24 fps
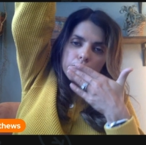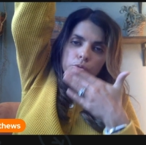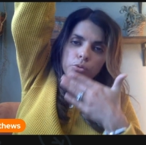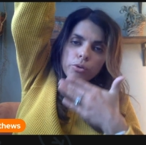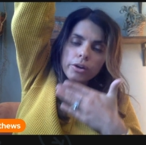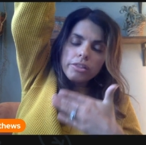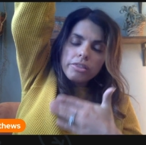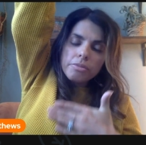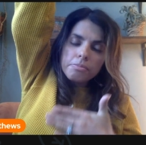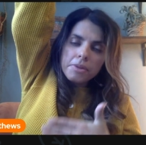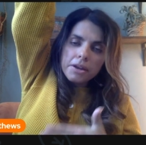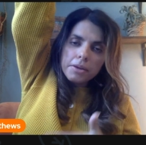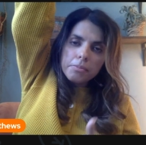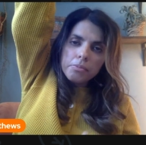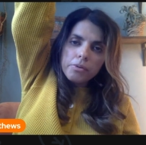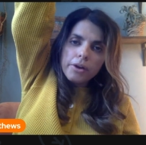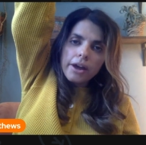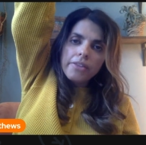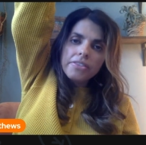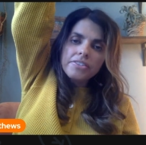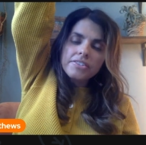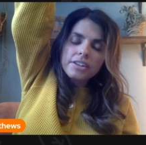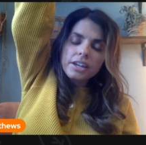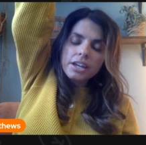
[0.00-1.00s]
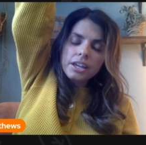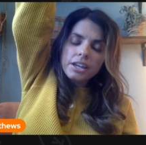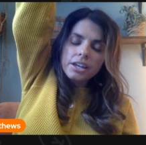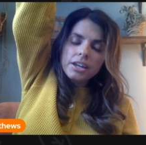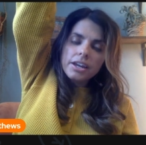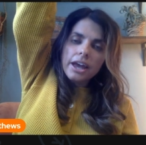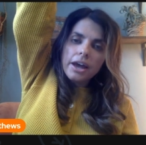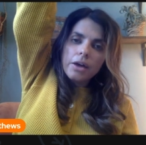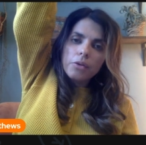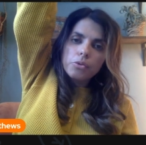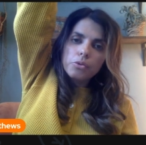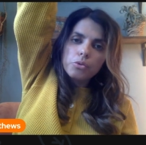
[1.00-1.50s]
rhythmic breaths in and
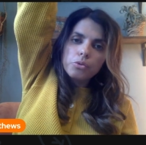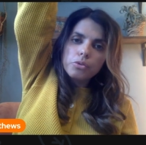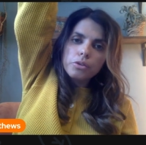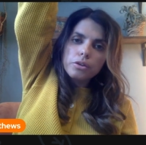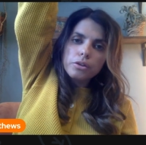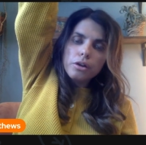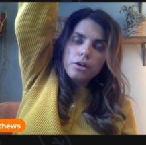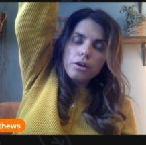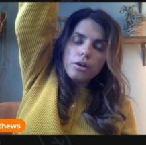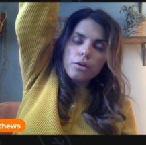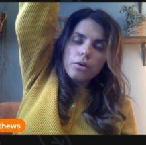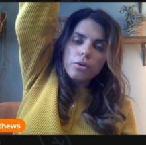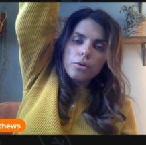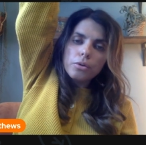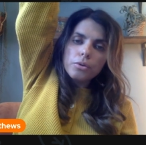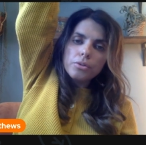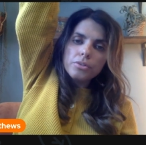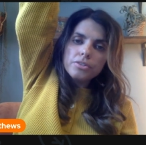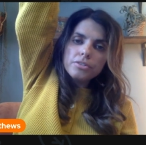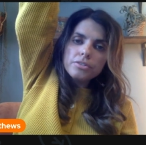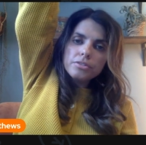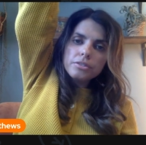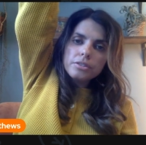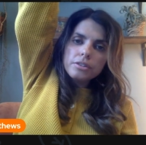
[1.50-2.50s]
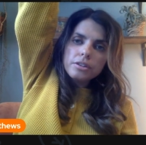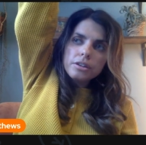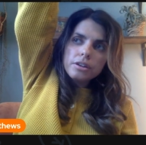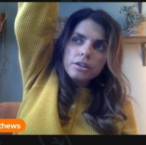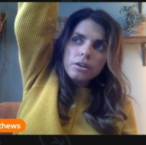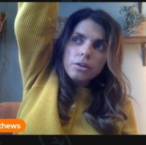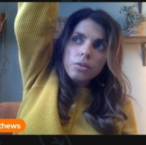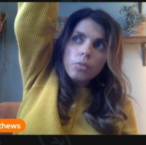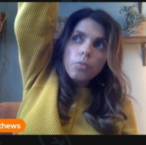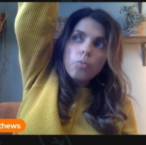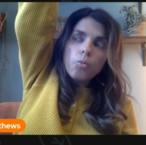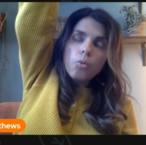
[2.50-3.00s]
out through the nose,
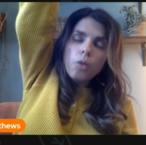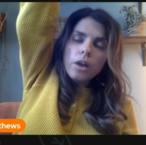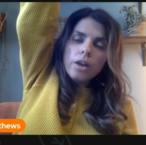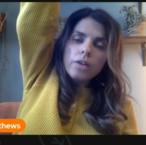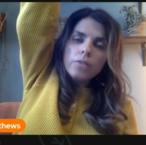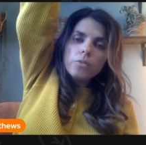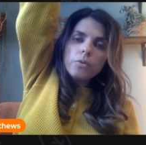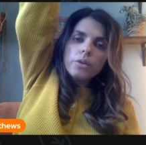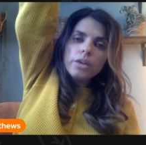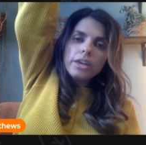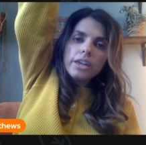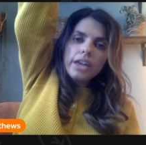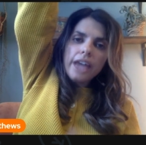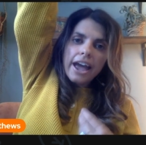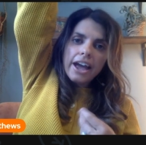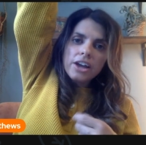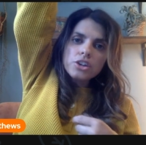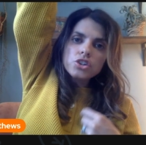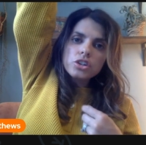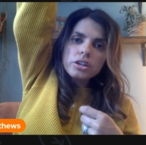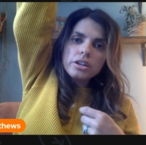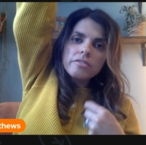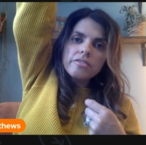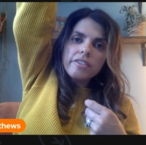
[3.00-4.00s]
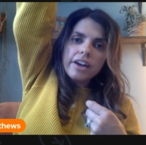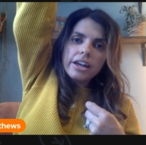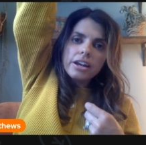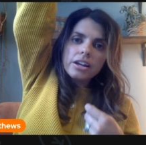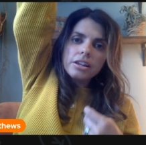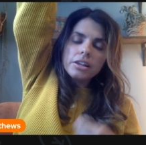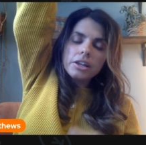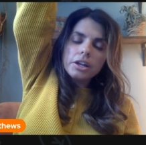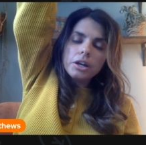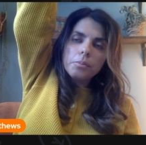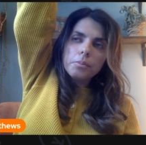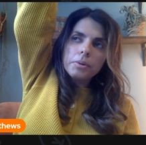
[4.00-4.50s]
one, we actually invite a
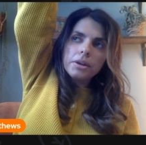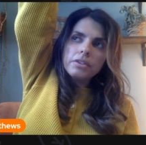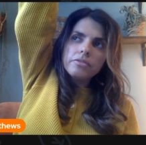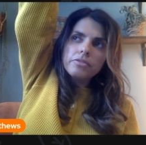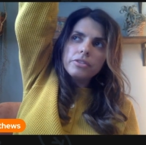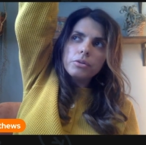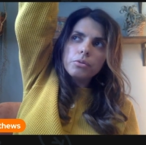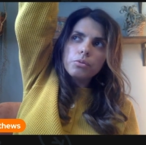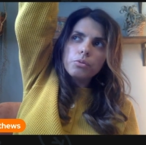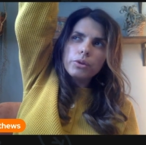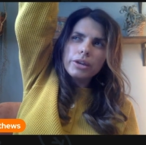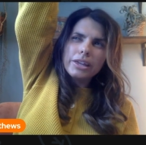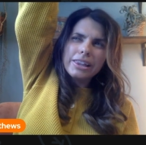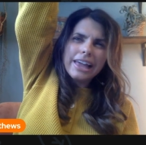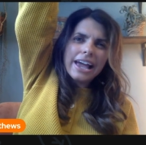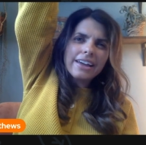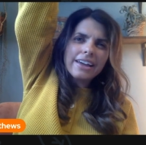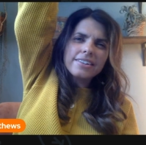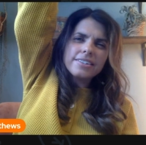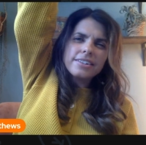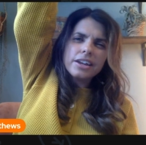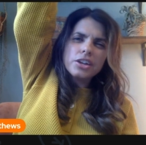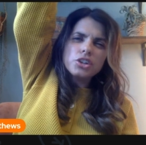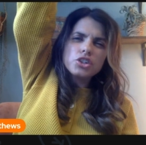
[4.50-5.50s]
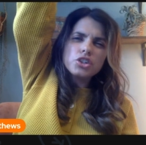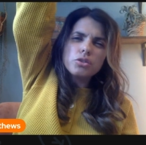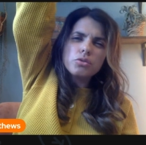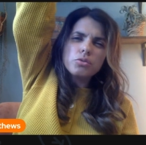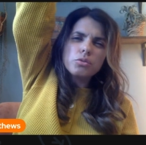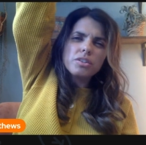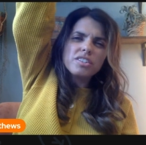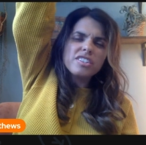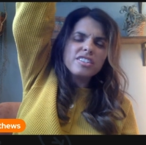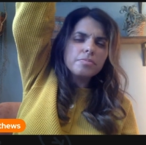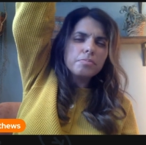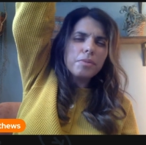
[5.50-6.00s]
little bit of the relaxation
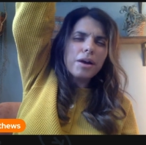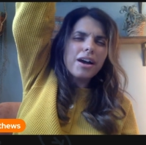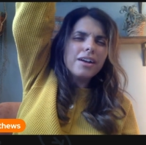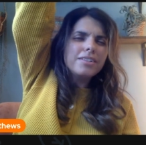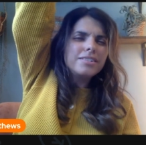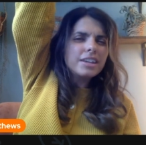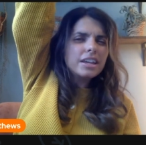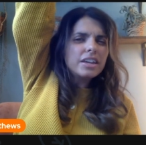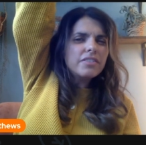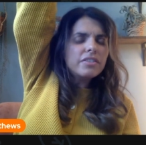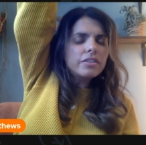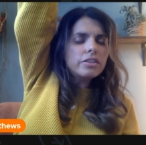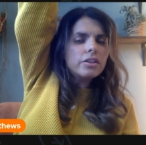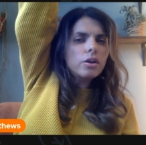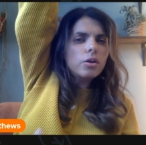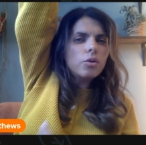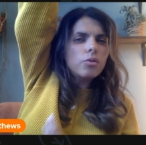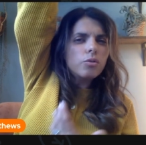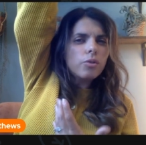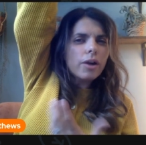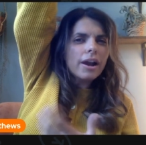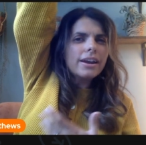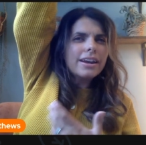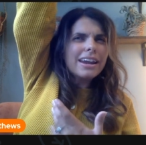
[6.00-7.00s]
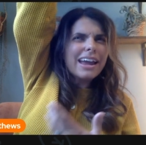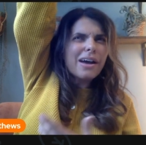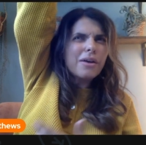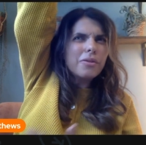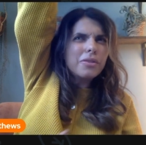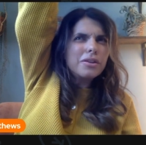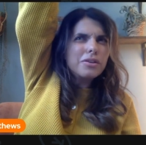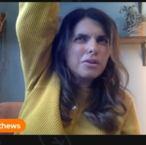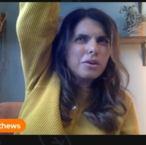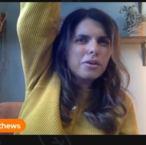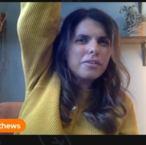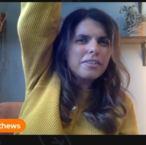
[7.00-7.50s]
response, even though right now
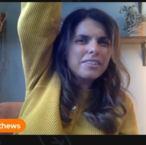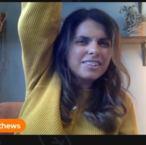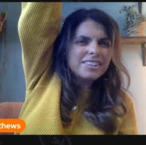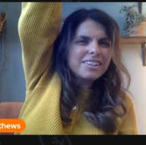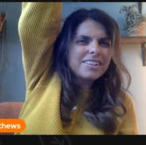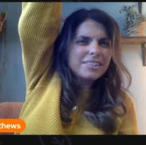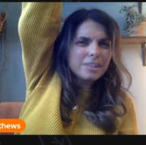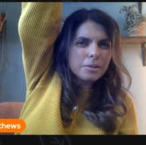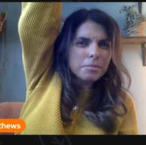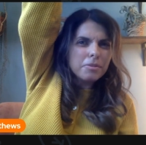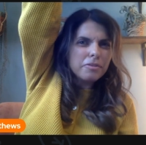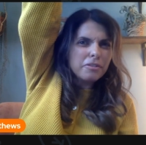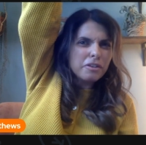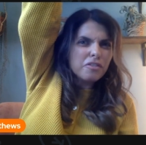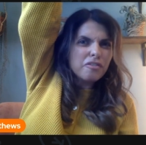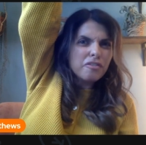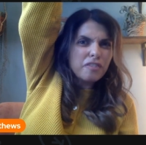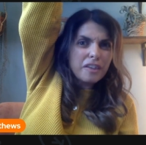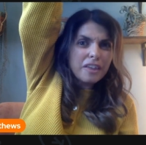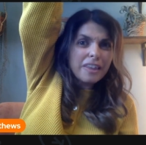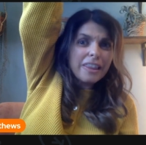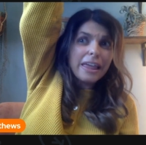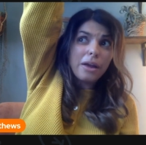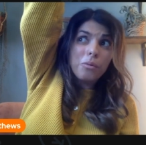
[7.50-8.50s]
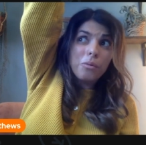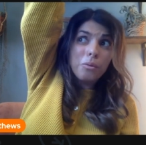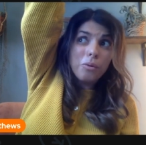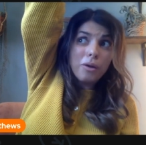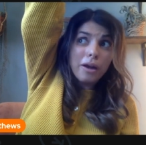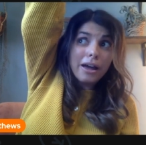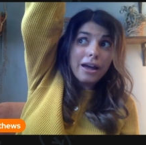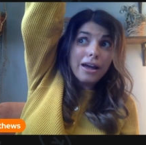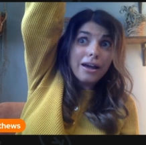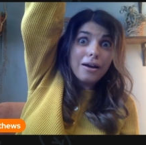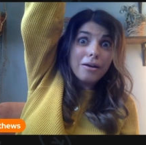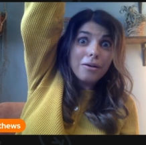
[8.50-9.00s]
the nervous system, if you're feeling like,
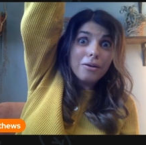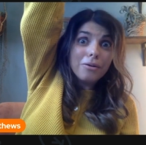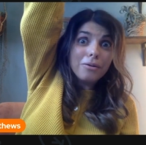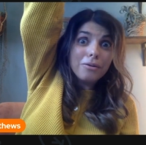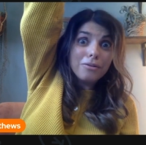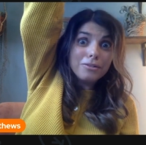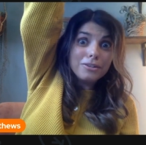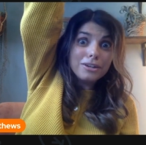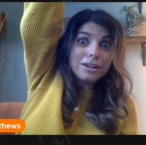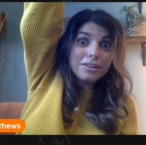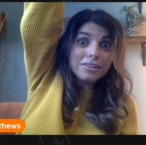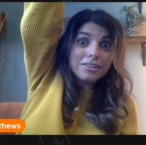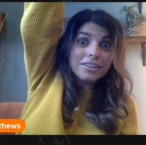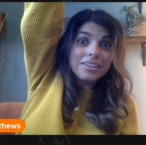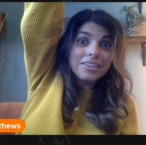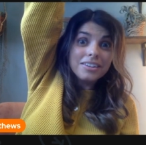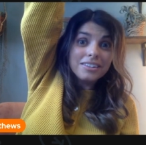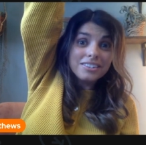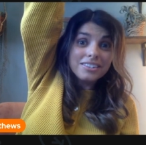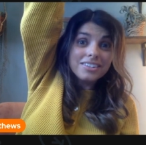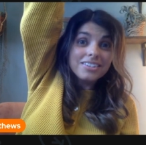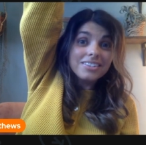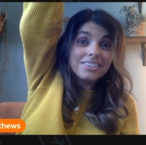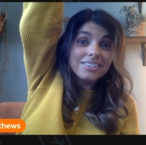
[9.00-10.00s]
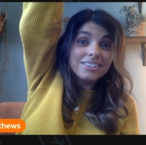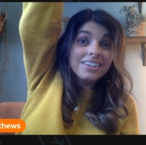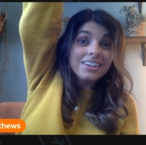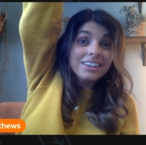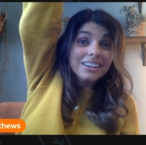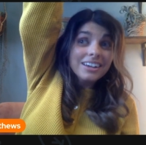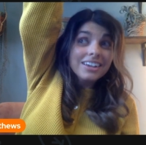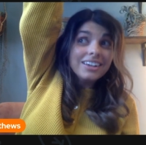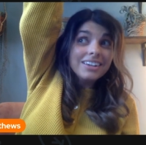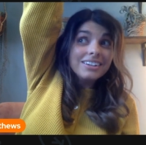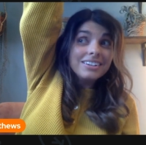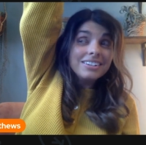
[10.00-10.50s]
wow, Jessica, this is
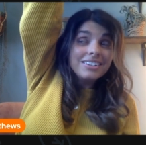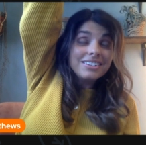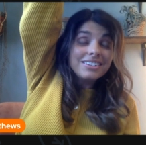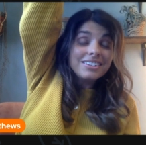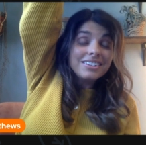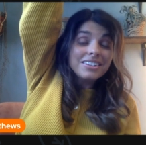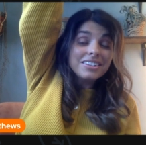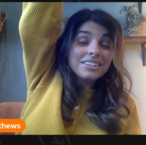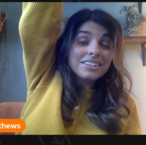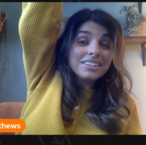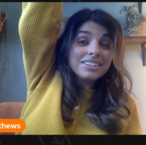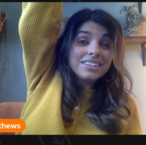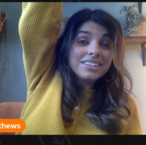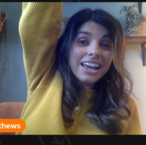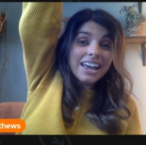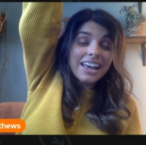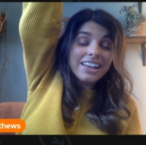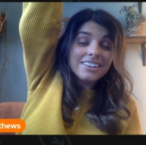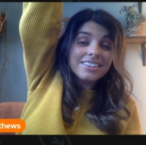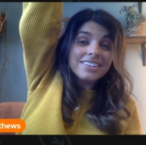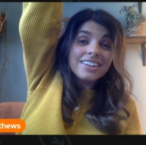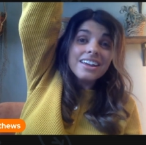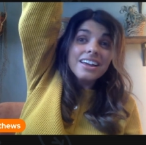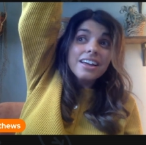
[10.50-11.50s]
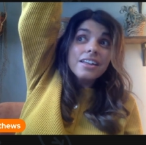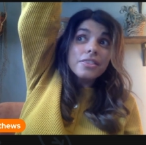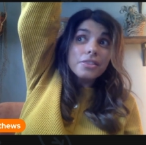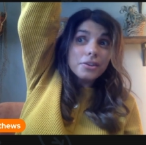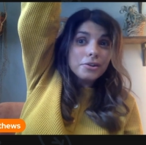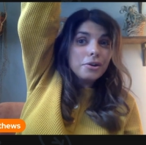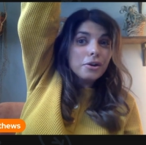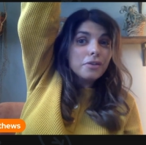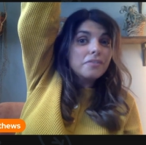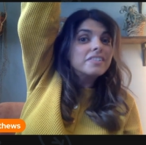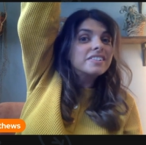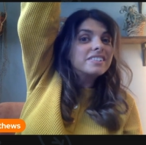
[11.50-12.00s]
this is intense, the
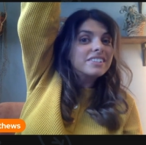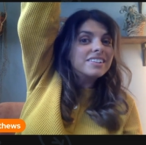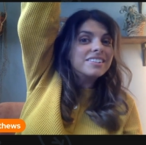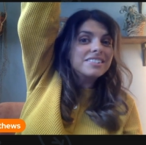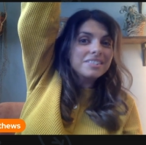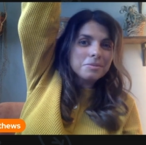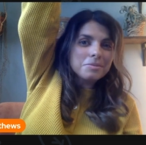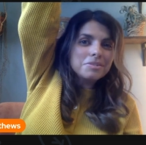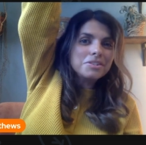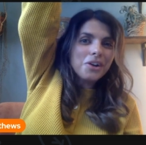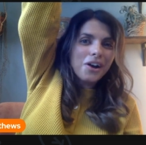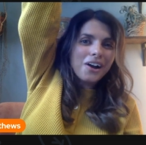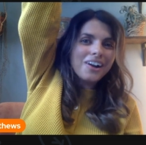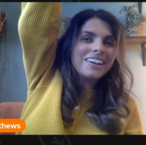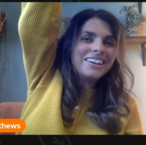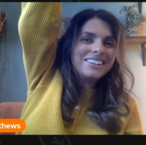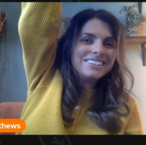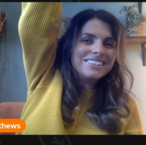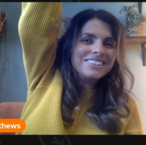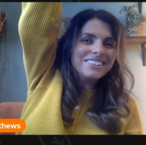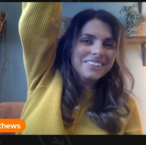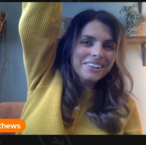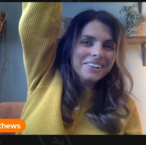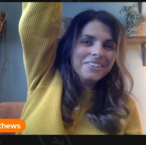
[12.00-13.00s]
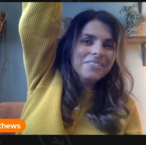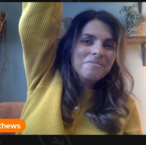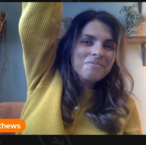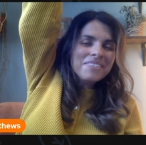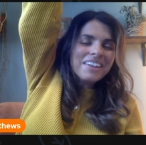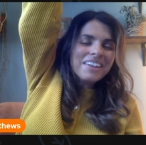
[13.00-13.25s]
nervous system's talking to you.